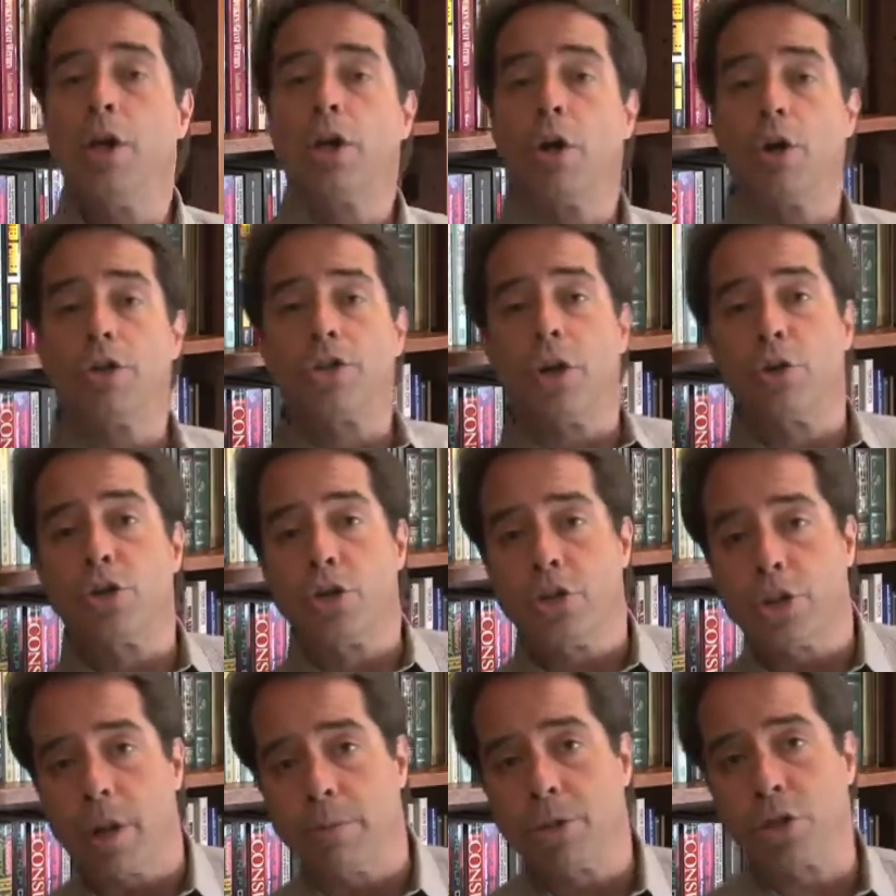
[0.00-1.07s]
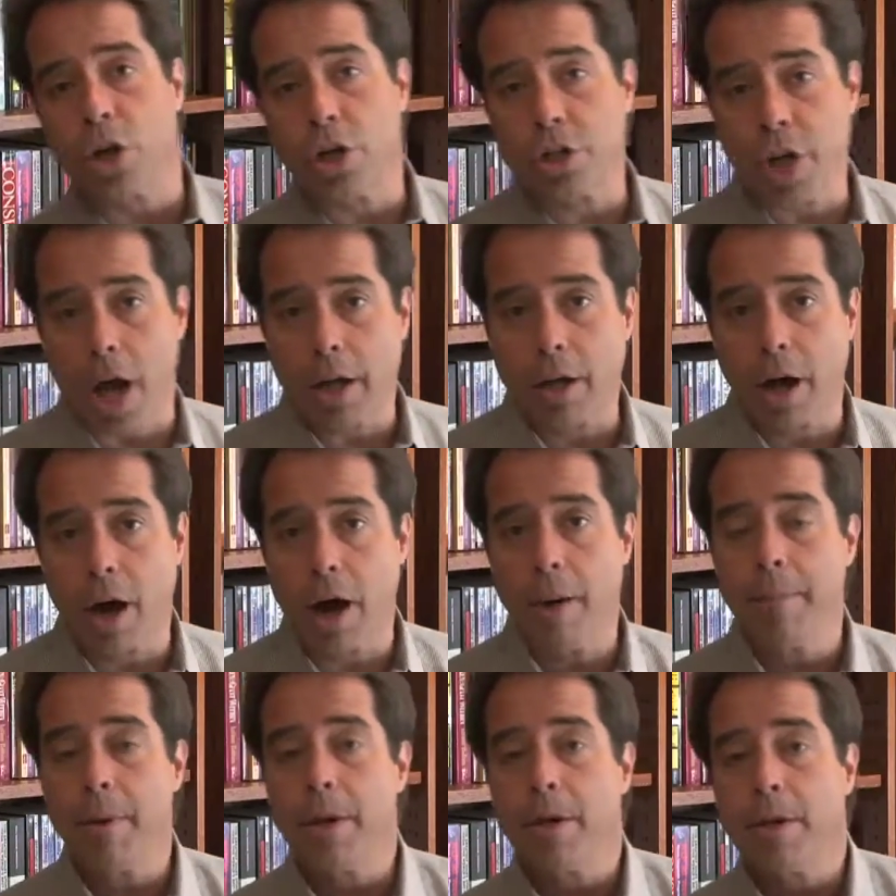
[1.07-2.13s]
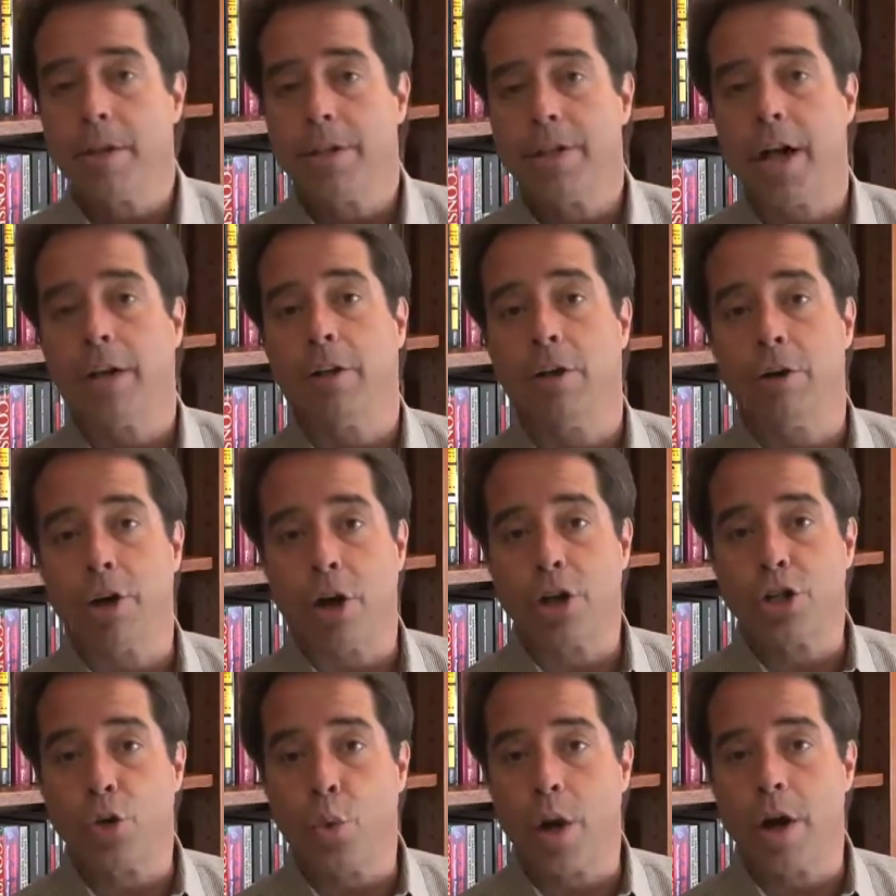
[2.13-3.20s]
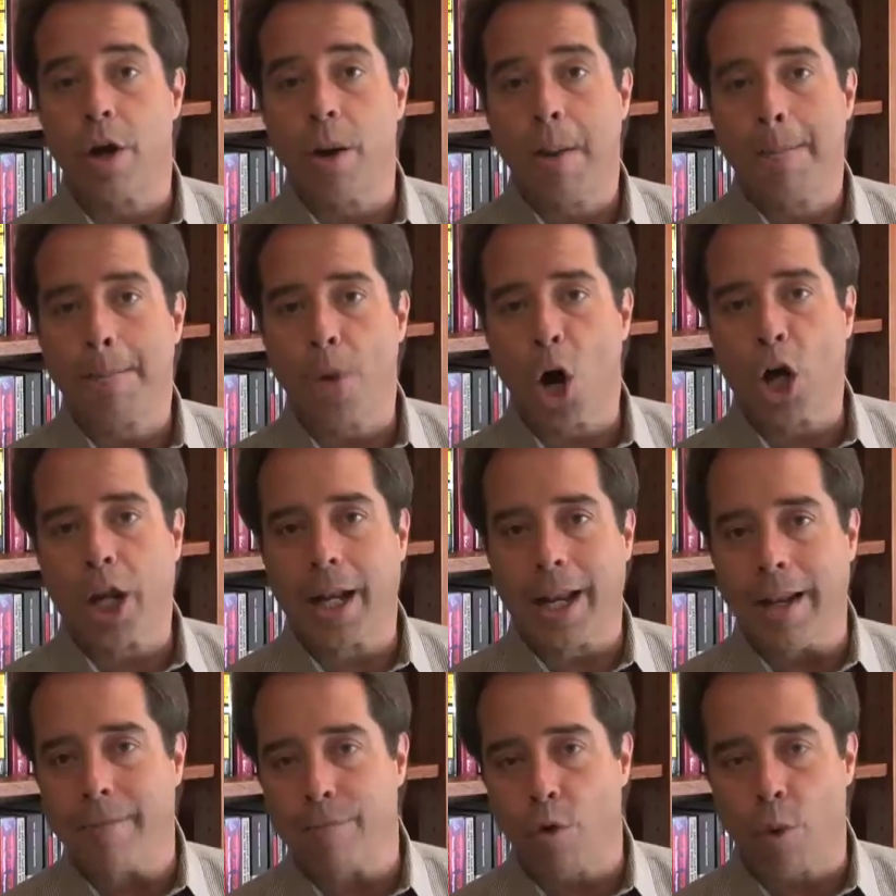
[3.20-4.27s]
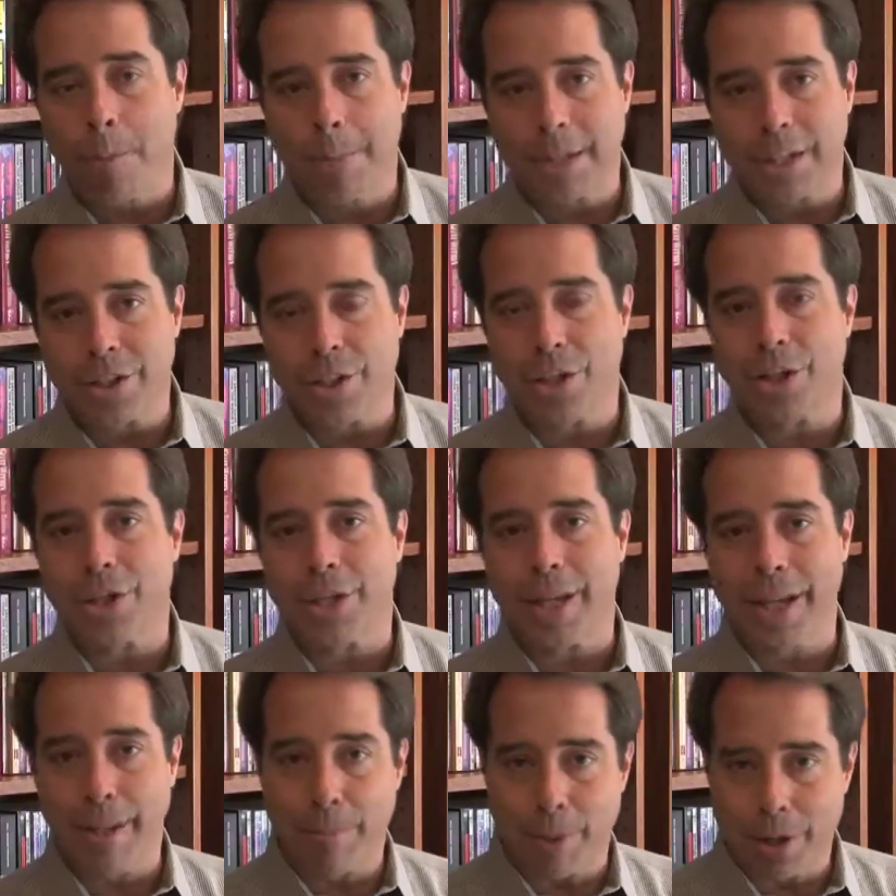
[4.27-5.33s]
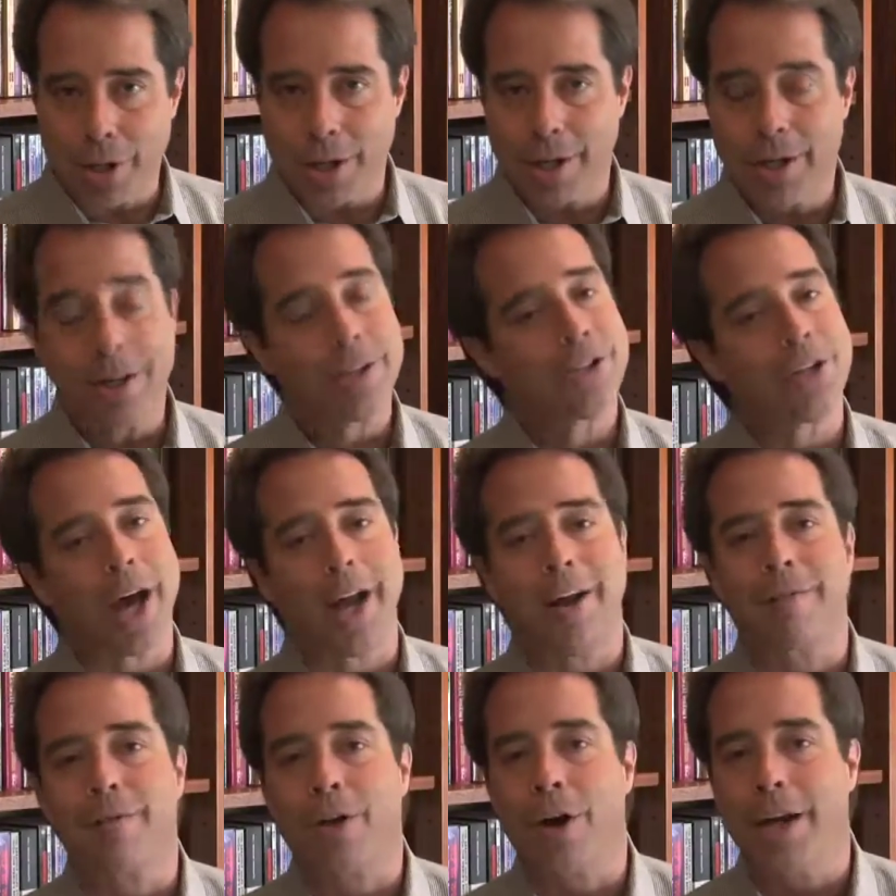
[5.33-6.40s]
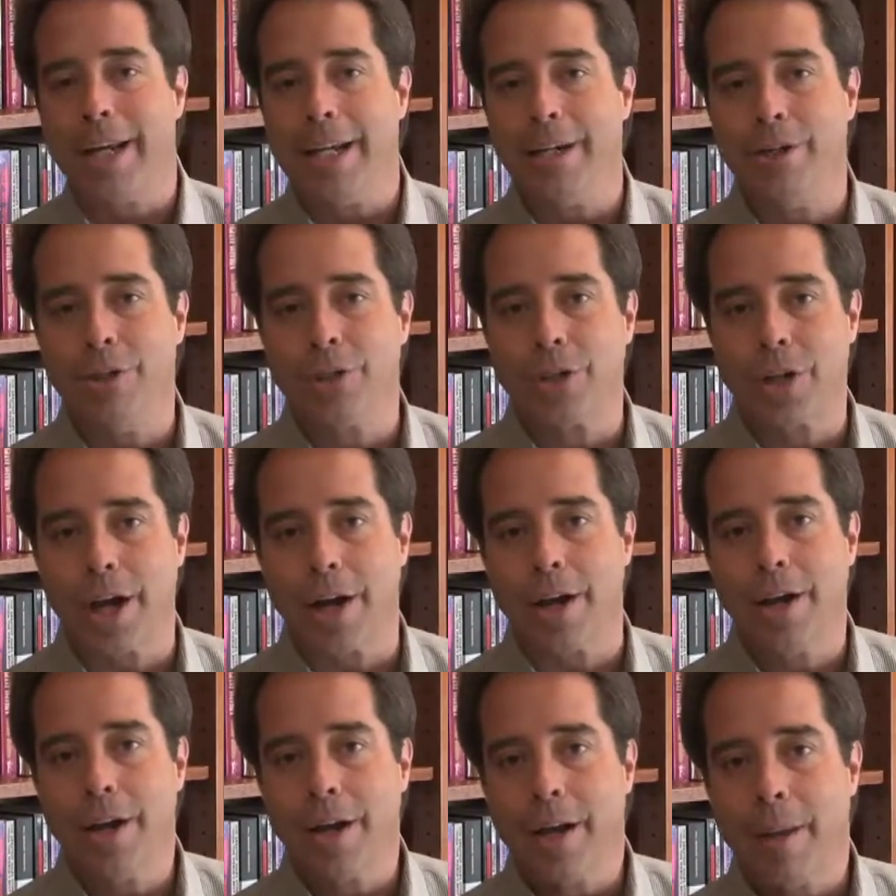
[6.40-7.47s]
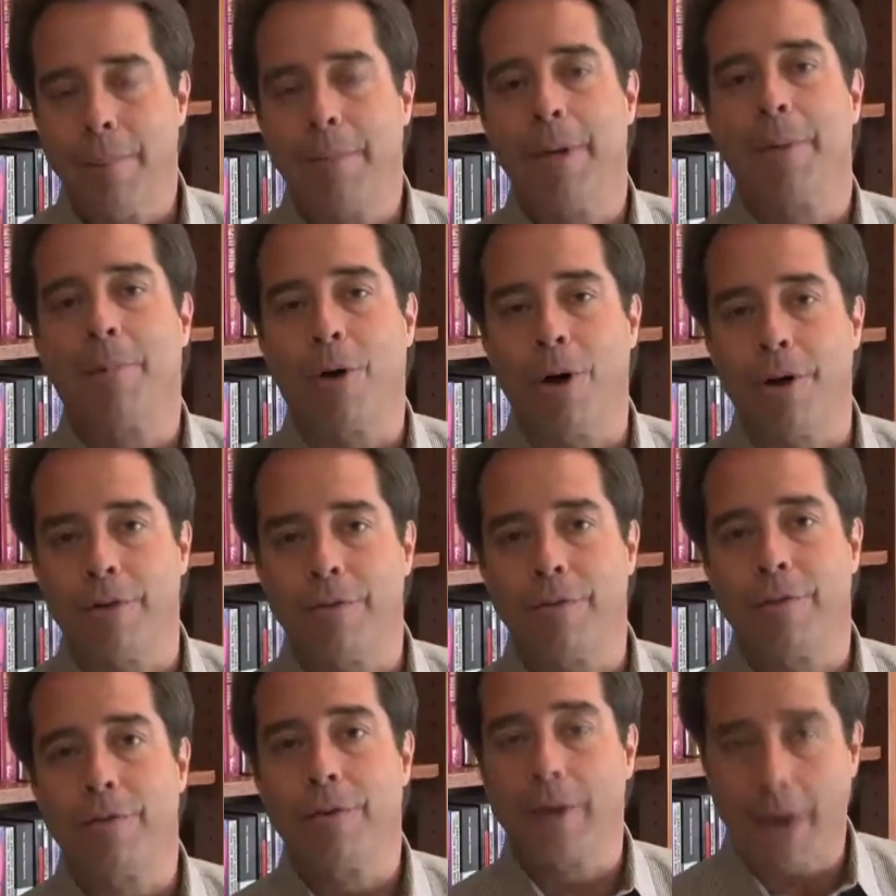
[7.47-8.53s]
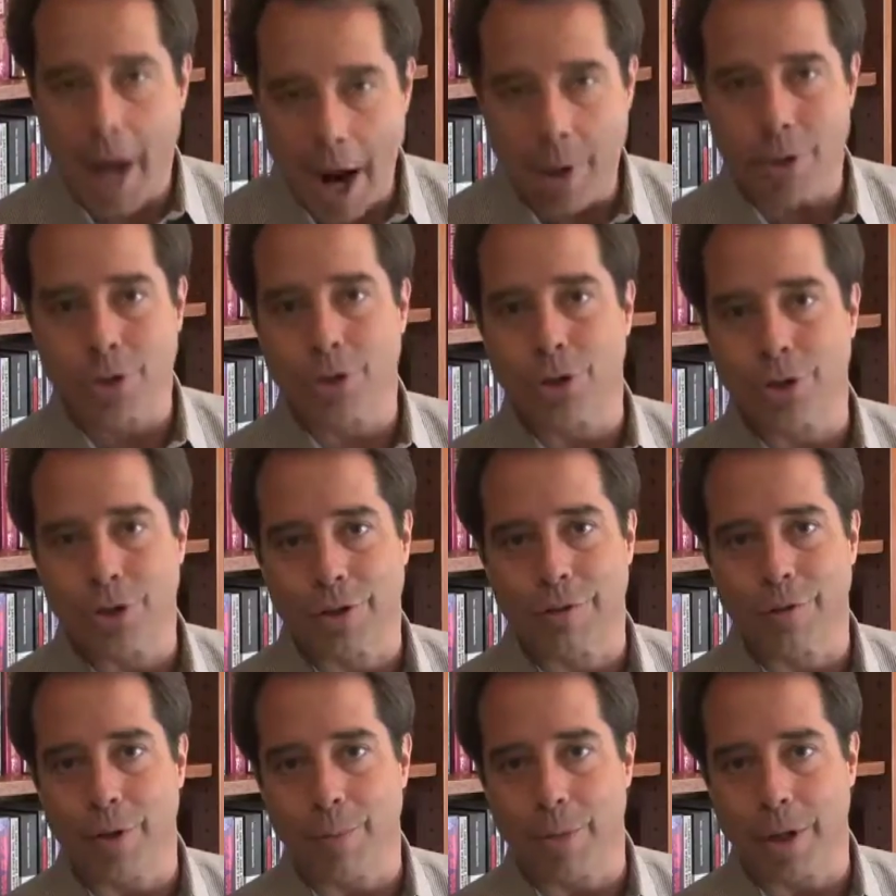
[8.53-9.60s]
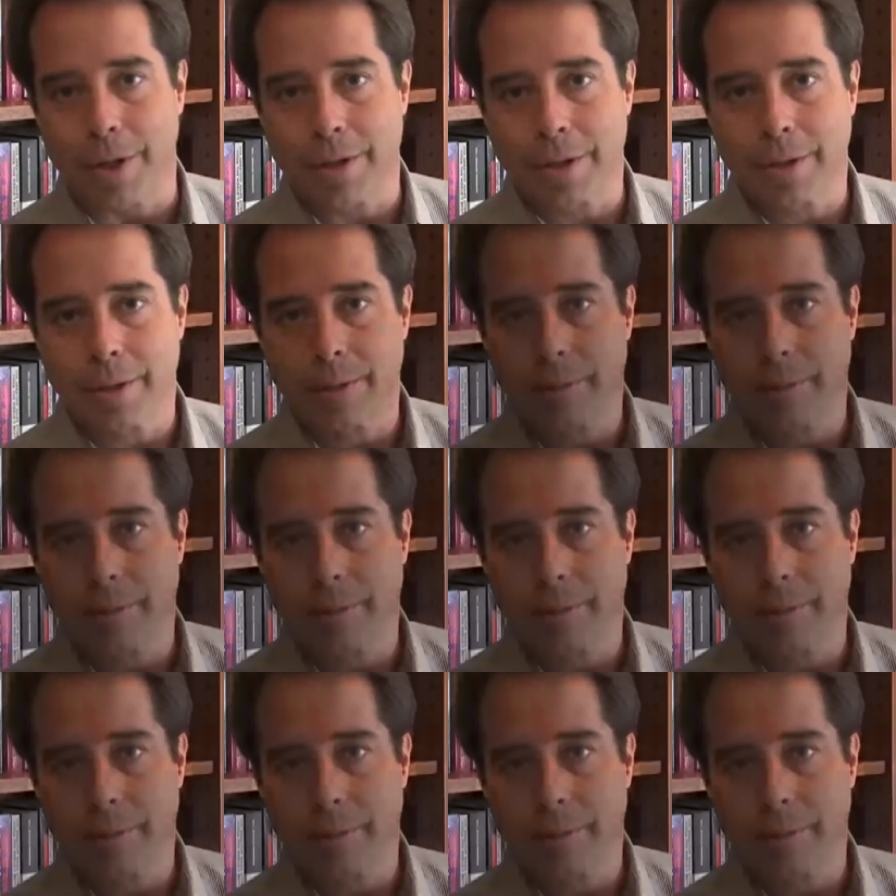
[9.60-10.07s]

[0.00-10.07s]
Go to socialjumpstart.com, download our Twitter Marketing for Business ebook, sign up for our e-newsletter, and be a part of our social footprint.